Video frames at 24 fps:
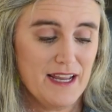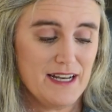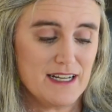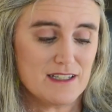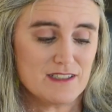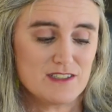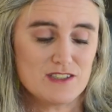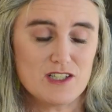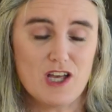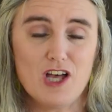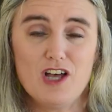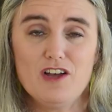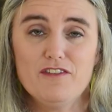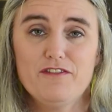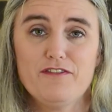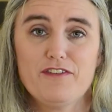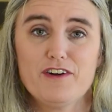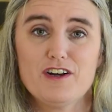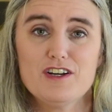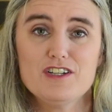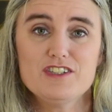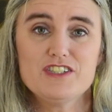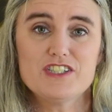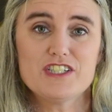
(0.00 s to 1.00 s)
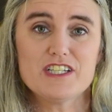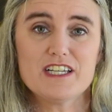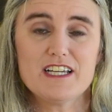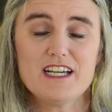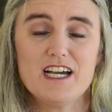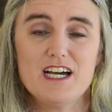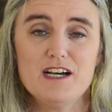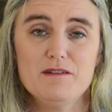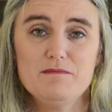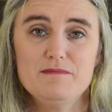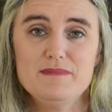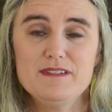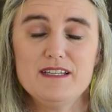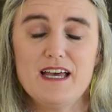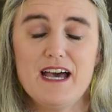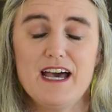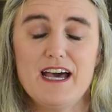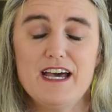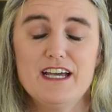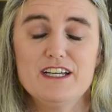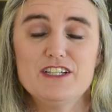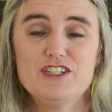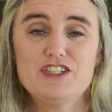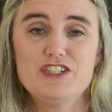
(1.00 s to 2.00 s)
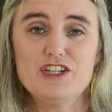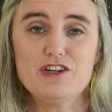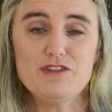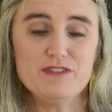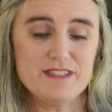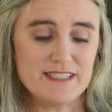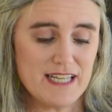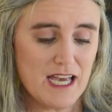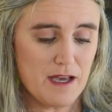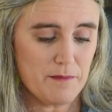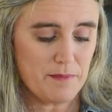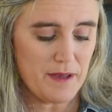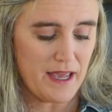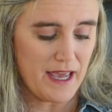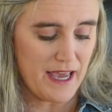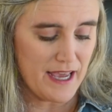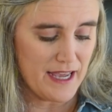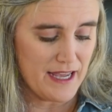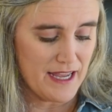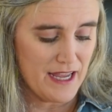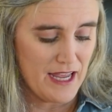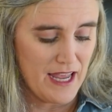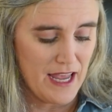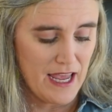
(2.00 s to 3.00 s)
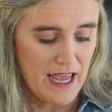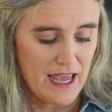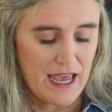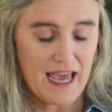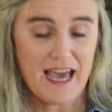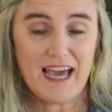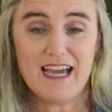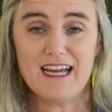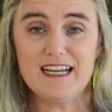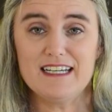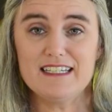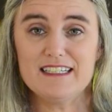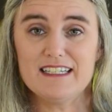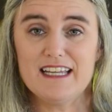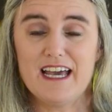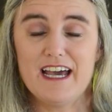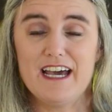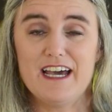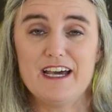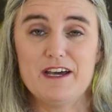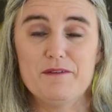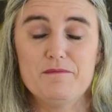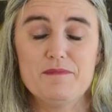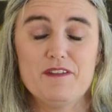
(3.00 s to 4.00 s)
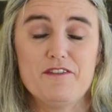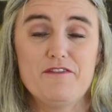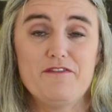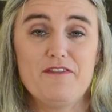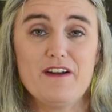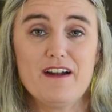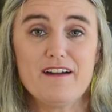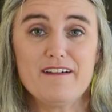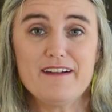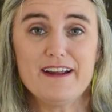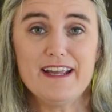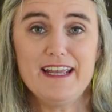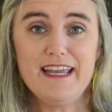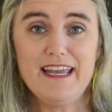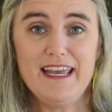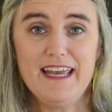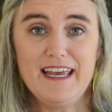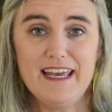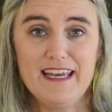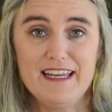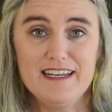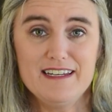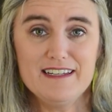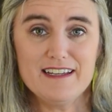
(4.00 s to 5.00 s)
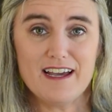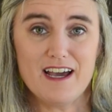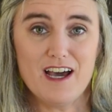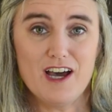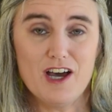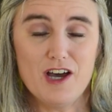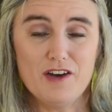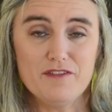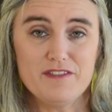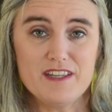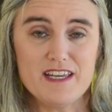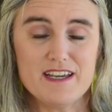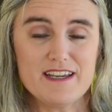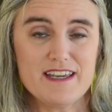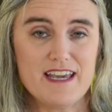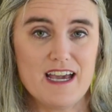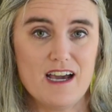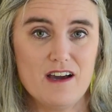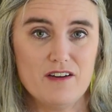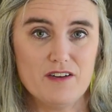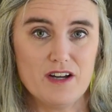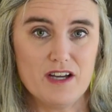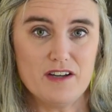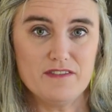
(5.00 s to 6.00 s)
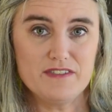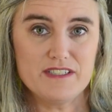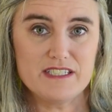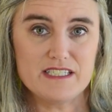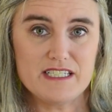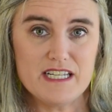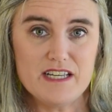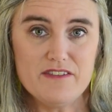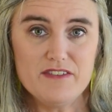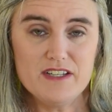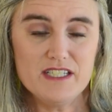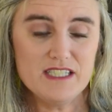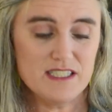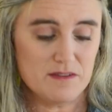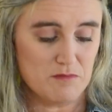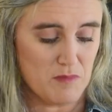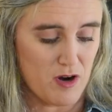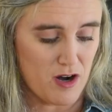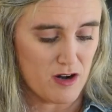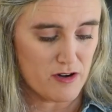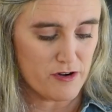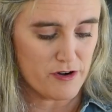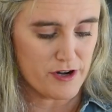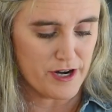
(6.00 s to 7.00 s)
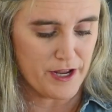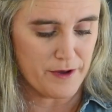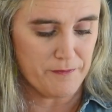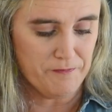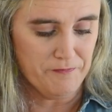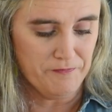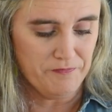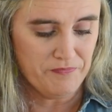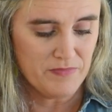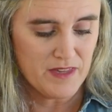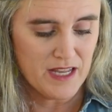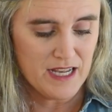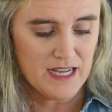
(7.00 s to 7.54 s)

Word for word: Now, Saul first comes uh, shows up at uh, the very end of the account of Stephen's martyrdom.